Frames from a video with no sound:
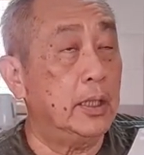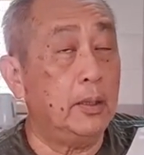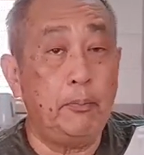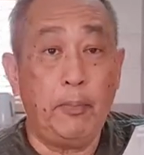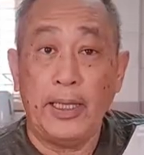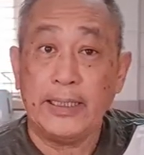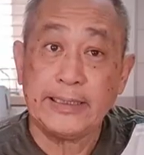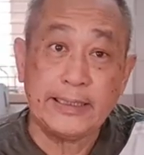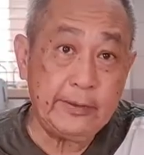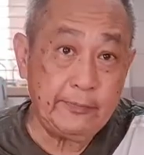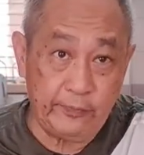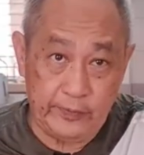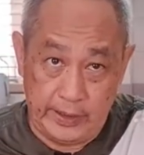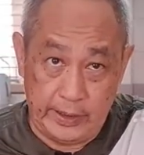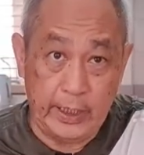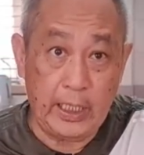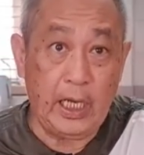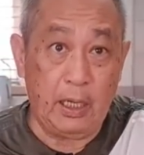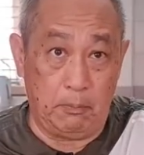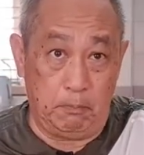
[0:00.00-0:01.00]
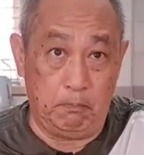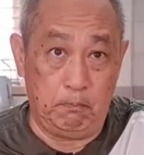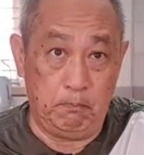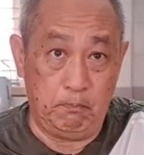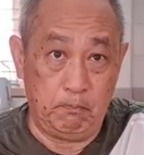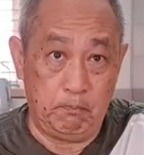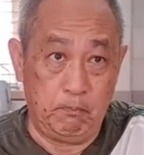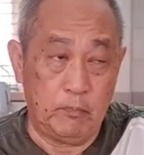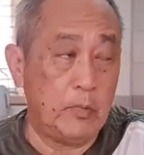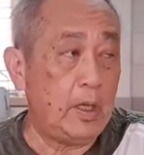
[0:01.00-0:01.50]
a passive income,
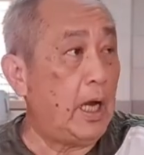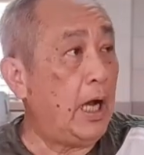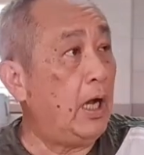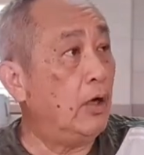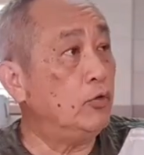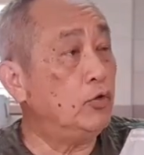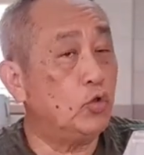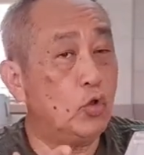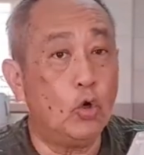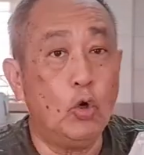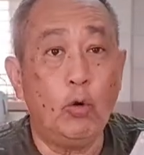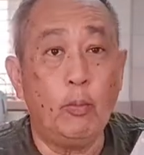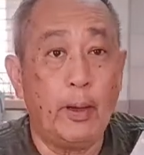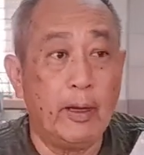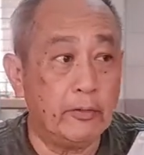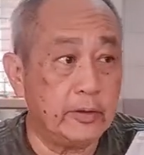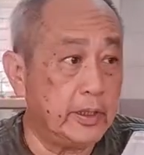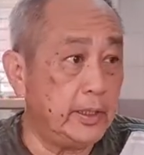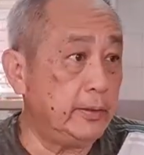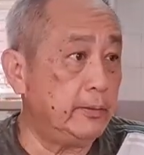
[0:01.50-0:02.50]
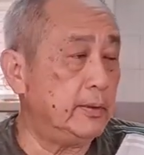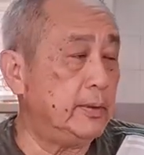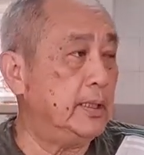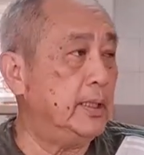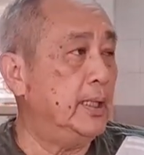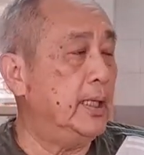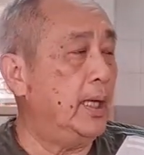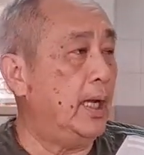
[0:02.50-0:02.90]
how to go about it.